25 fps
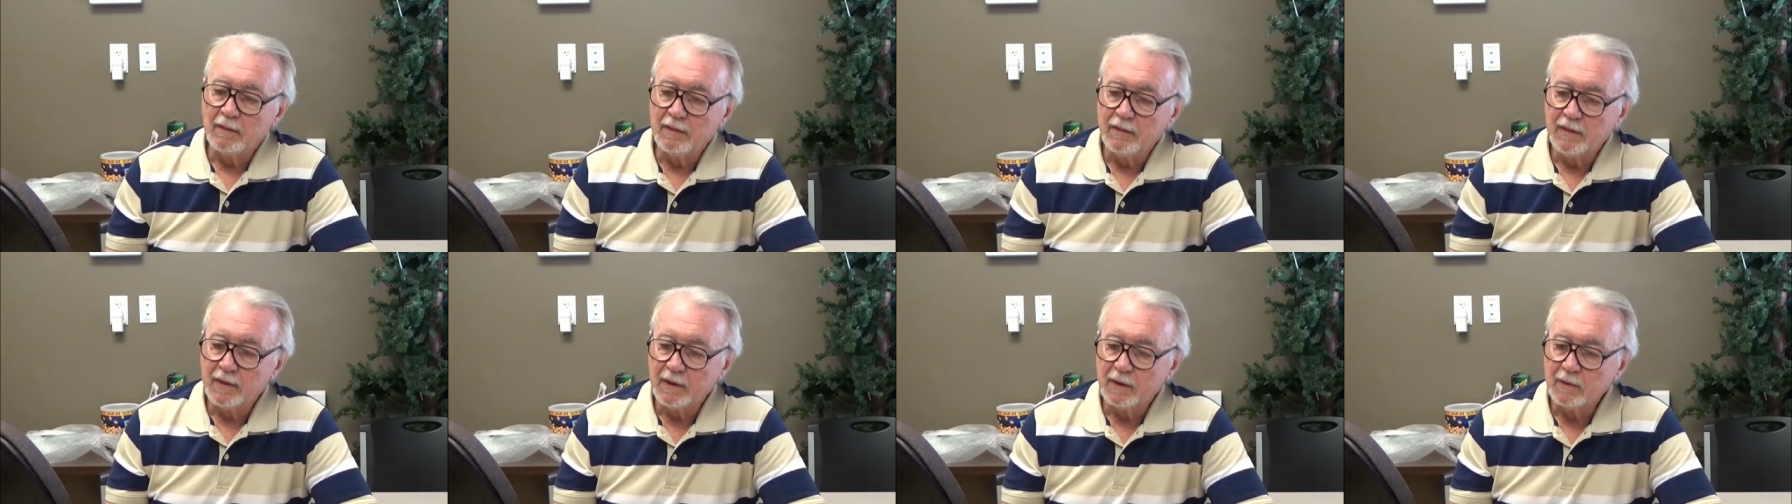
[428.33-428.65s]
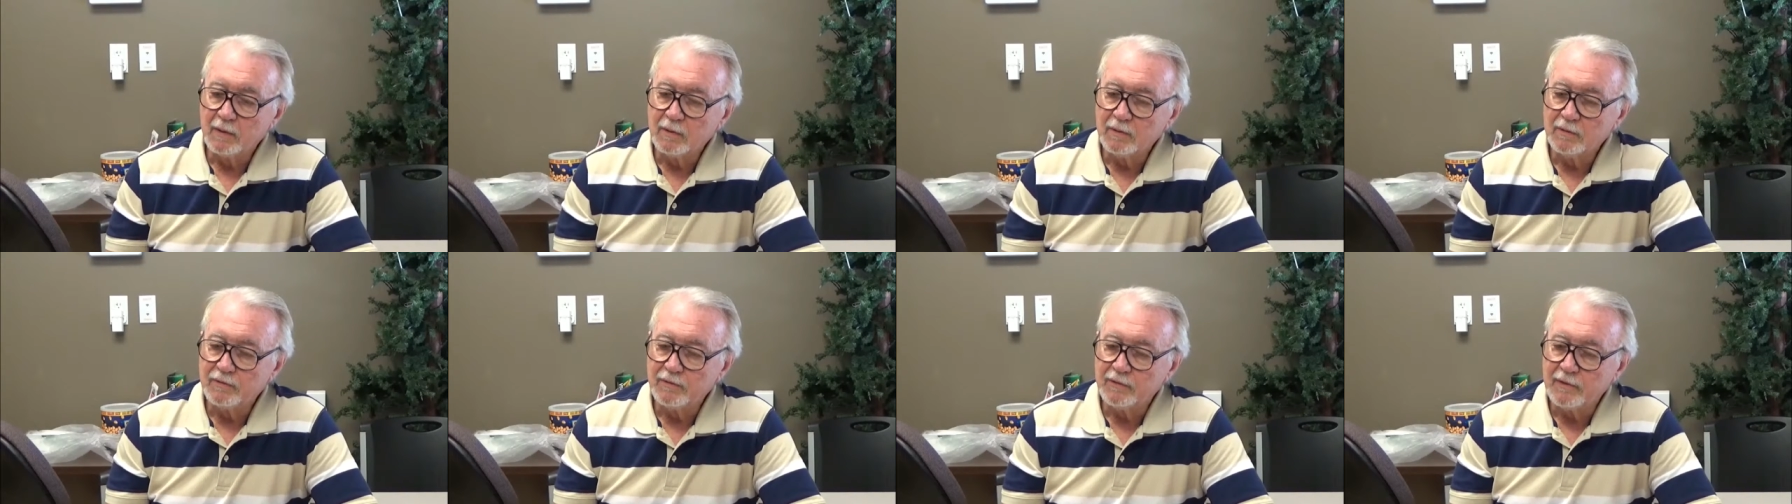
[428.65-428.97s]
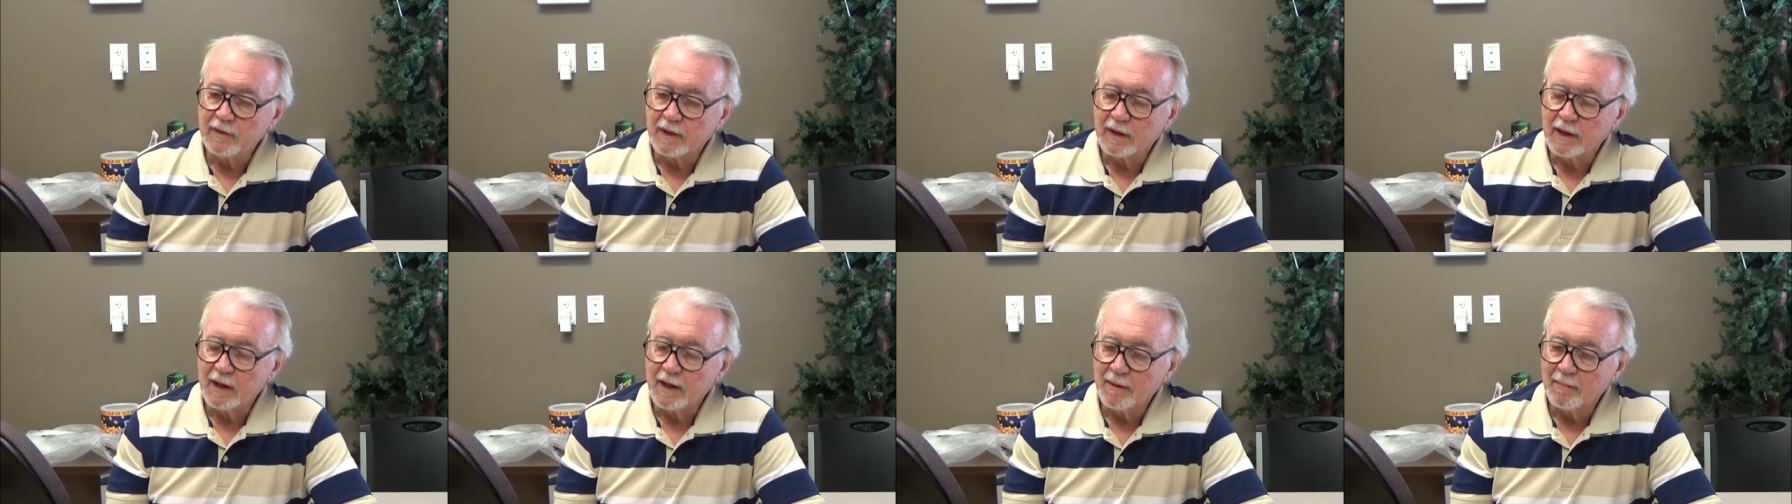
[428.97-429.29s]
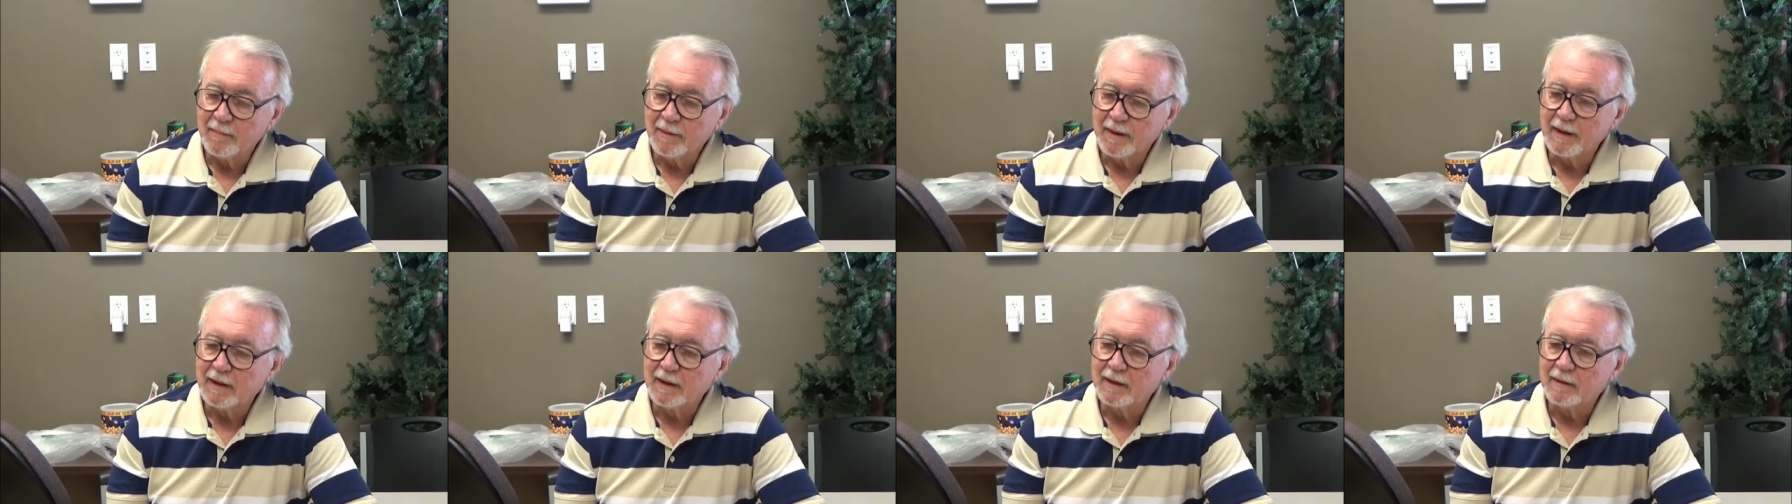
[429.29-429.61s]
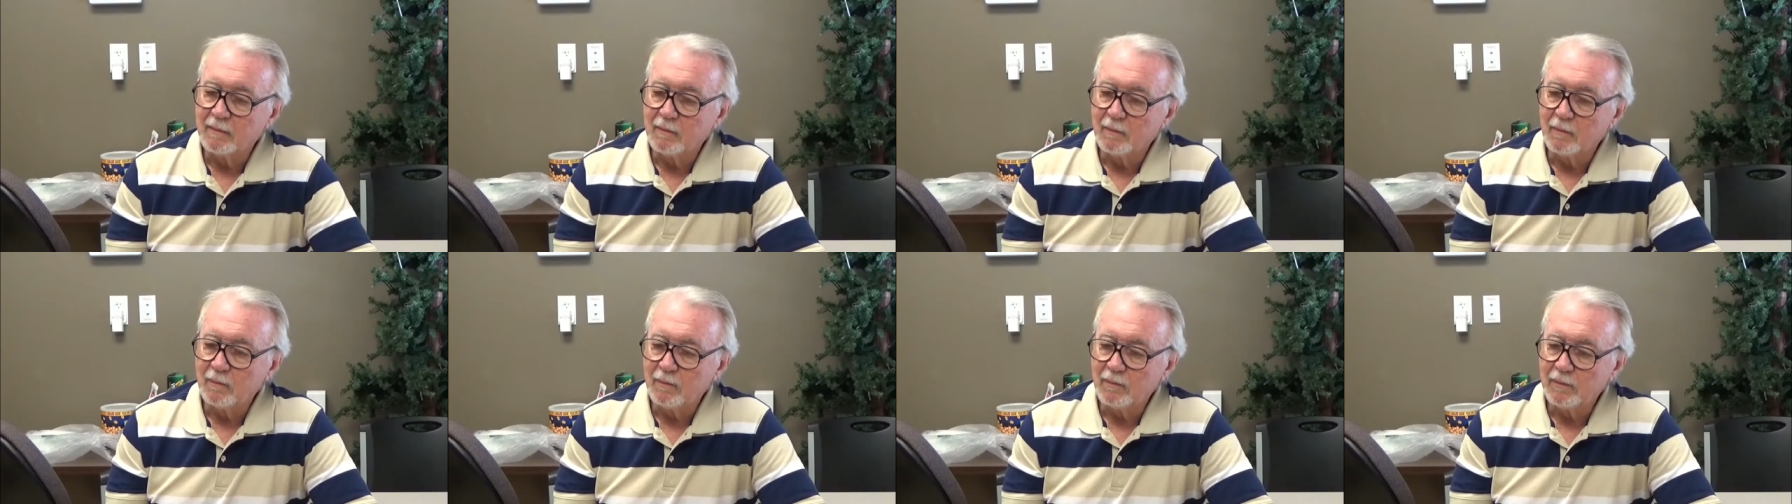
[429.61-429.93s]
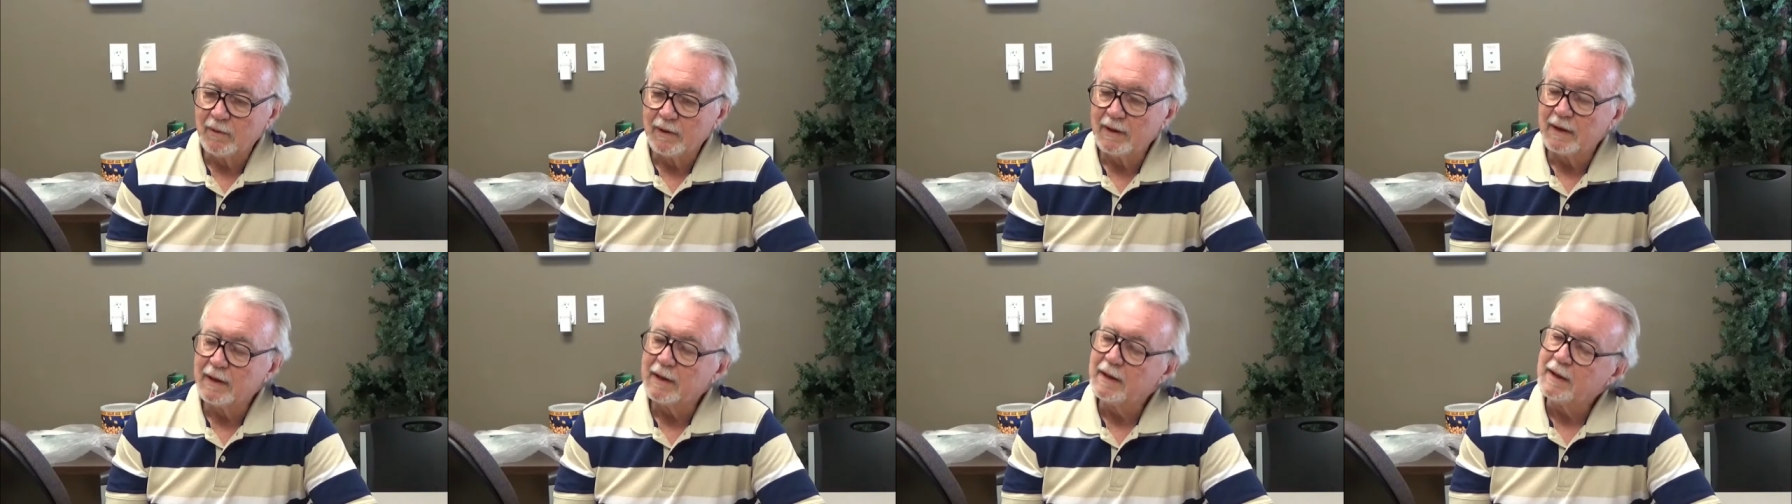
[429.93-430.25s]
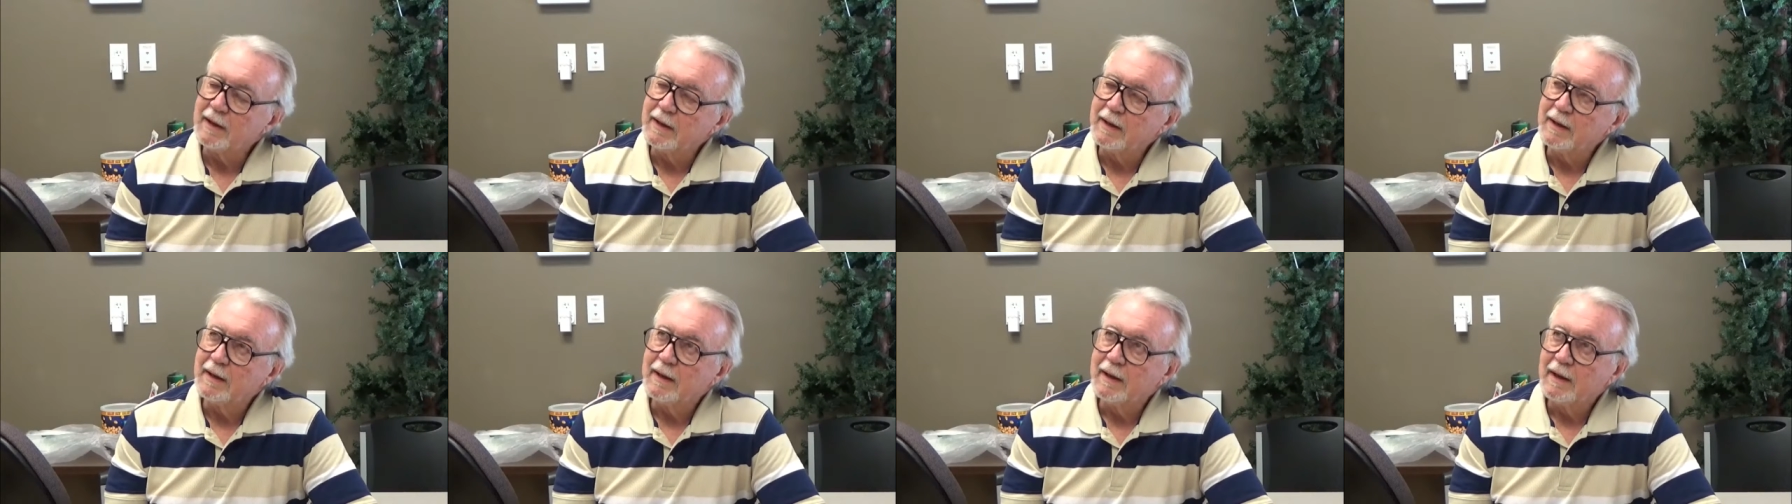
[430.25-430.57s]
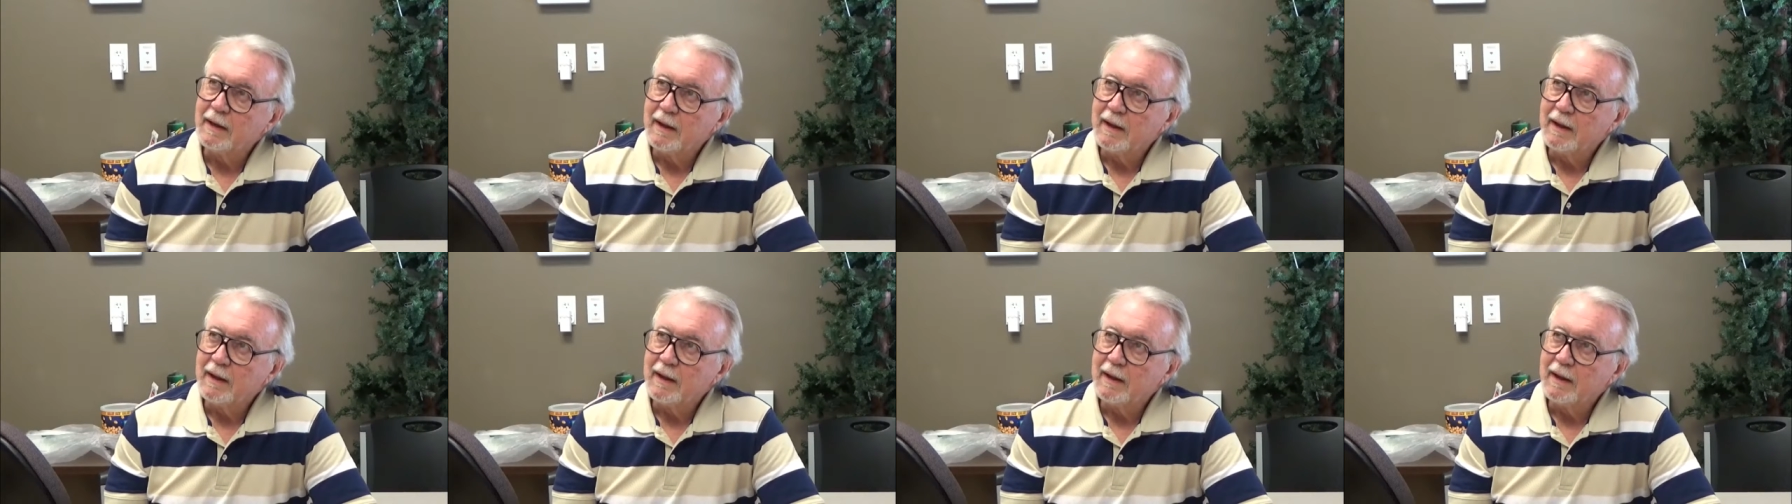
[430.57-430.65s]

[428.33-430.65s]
those that come in really